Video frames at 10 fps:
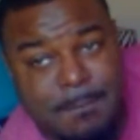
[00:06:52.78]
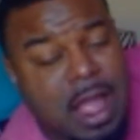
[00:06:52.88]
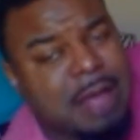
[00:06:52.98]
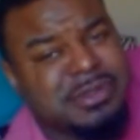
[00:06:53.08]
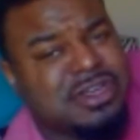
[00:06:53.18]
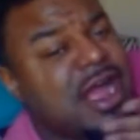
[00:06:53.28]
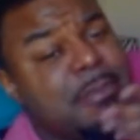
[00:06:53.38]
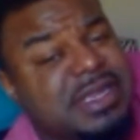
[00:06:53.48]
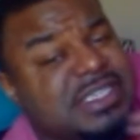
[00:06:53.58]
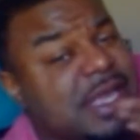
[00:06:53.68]
I'm sorry, I don't
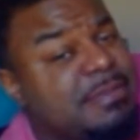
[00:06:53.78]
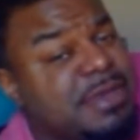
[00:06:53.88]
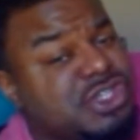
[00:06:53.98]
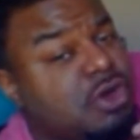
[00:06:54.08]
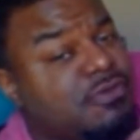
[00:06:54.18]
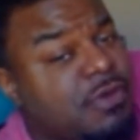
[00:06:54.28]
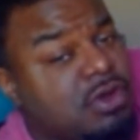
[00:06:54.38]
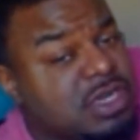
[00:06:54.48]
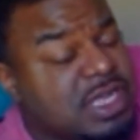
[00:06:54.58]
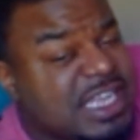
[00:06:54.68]
mean to say bitch on, on
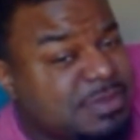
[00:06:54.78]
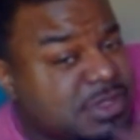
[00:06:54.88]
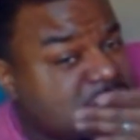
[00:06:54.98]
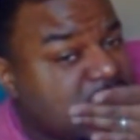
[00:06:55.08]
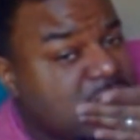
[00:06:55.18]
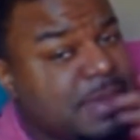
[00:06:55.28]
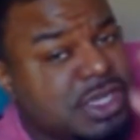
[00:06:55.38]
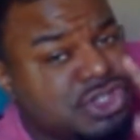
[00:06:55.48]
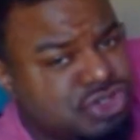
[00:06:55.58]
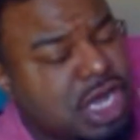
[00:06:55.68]
the gospel song,
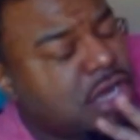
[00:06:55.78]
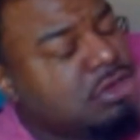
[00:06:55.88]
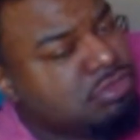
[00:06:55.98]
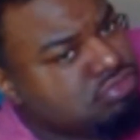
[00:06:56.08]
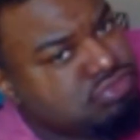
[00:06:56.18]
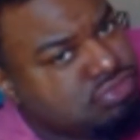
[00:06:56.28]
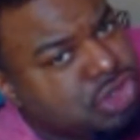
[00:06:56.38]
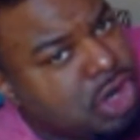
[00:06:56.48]
but you know, you know